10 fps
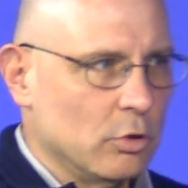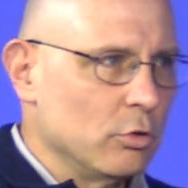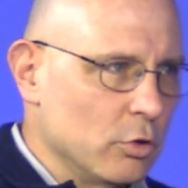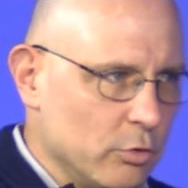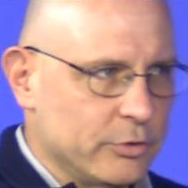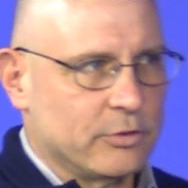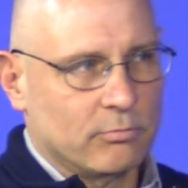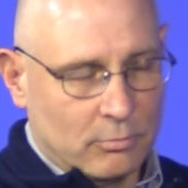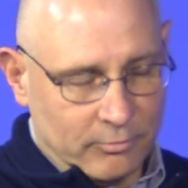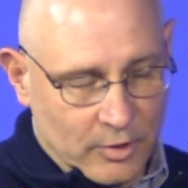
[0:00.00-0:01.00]
you
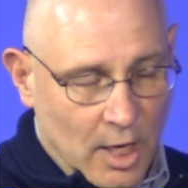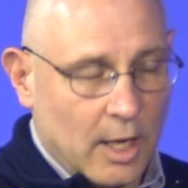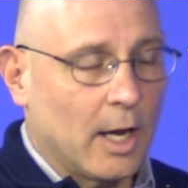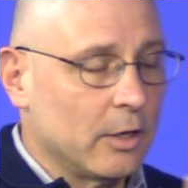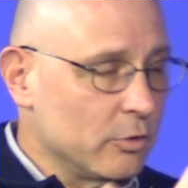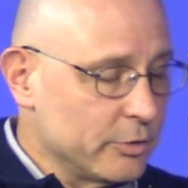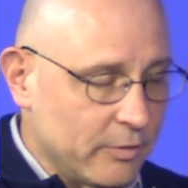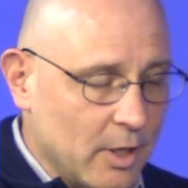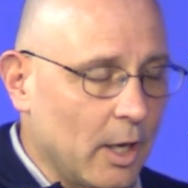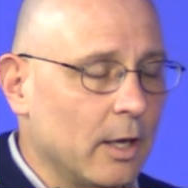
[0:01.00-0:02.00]
use VA, I use
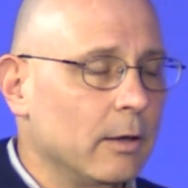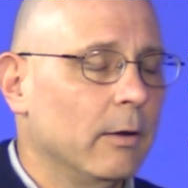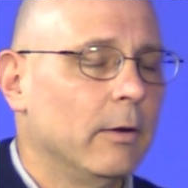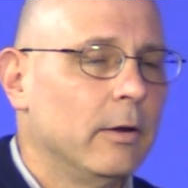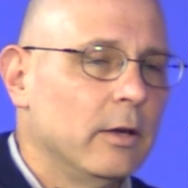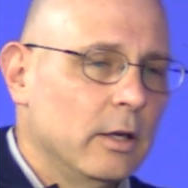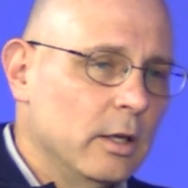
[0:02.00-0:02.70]
VA, right,